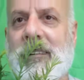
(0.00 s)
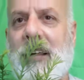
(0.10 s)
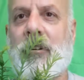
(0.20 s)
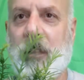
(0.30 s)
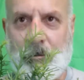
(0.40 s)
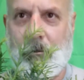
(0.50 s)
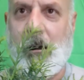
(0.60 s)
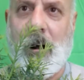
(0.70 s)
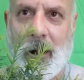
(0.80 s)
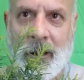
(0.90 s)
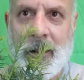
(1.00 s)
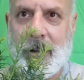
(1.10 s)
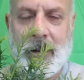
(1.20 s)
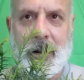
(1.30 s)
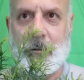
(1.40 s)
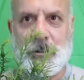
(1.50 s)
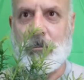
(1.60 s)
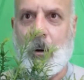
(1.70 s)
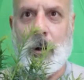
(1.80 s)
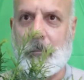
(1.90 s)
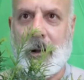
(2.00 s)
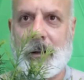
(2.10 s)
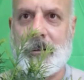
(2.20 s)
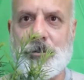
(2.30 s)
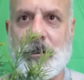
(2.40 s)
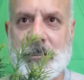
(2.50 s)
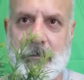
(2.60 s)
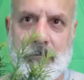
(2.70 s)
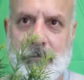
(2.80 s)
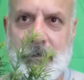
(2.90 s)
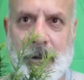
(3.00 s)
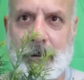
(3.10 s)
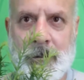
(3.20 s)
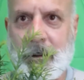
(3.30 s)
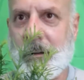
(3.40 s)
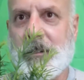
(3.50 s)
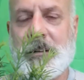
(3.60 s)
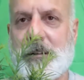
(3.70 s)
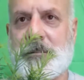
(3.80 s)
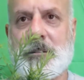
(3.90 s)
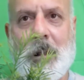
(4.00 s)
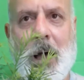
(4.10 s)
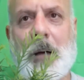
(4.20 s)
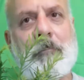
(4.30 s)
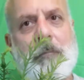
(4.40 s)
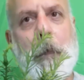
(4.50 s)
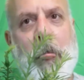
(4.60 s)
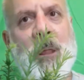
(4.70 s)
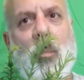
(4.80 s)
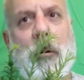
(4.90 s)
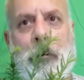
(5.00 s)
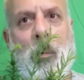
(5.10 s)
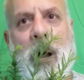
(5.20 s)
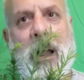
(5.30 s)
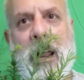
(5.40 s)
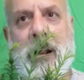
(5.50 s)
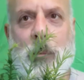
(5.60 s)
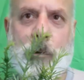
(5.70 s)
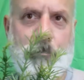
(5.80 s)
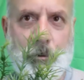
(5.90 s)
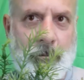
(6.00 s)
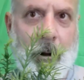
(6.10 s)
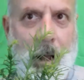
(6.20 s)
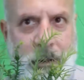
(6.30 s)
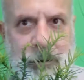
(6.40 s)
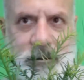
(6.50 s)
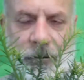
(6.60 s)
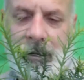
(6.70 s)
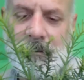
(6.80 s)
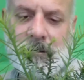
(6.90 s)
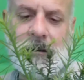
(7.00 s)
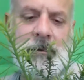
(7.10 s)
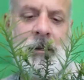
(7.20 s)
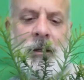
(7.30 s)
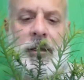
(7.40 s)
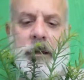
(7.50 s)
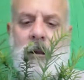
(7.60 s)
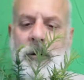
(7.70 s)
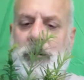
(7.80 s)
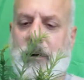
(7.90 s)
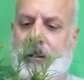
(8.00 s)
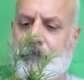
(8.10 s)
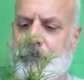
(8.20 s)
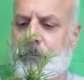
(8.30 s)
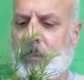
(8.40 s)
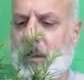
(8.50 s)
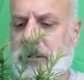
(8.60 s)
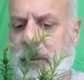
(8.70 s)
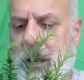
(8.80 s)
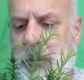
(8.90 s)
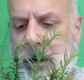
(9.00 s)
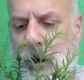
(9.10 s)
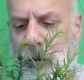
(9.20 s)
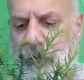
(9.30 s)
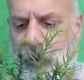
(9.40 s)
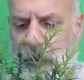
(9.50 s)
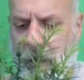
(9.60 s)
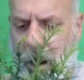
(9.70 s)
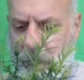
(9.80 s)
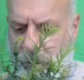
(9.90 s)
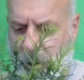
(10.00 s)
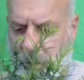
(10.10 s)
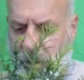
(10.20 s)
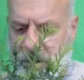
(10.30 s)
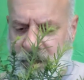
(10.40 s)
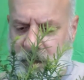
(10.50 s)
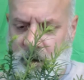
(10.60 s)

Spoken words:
everything wrong. And I was growing my trees in, you know, in slop, wondering why I ended up with root rot and stuff. So, you know, so you got to be careful with library books that you